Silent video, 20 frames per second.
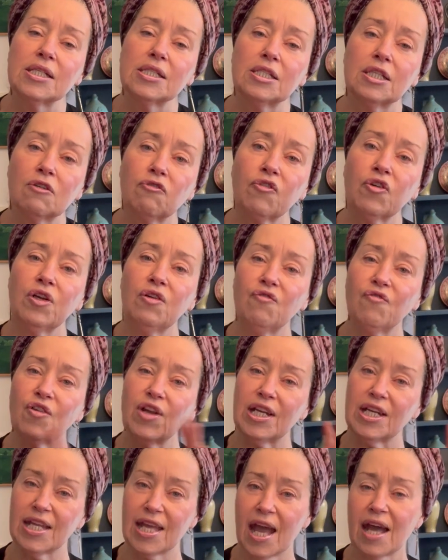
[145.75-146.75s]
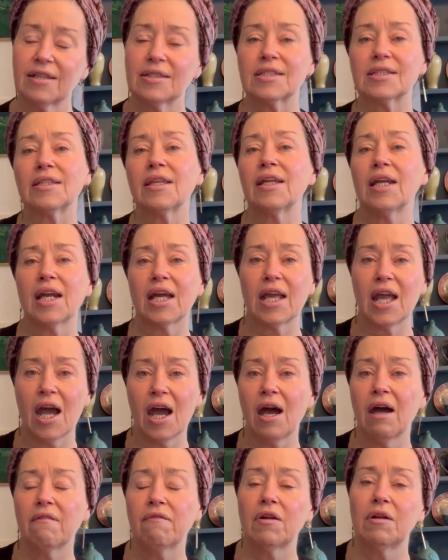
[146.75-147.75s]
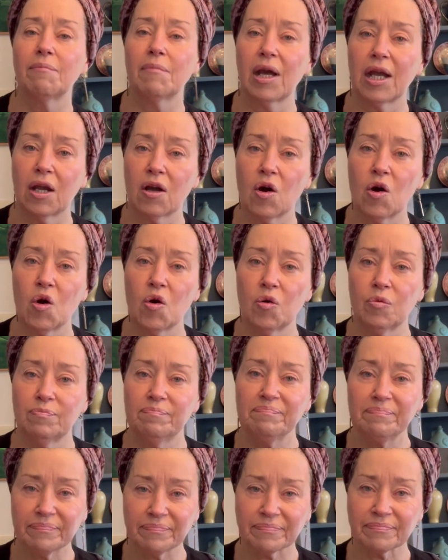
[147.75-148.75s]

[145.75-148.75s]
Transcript: different vignettes that I have in my home.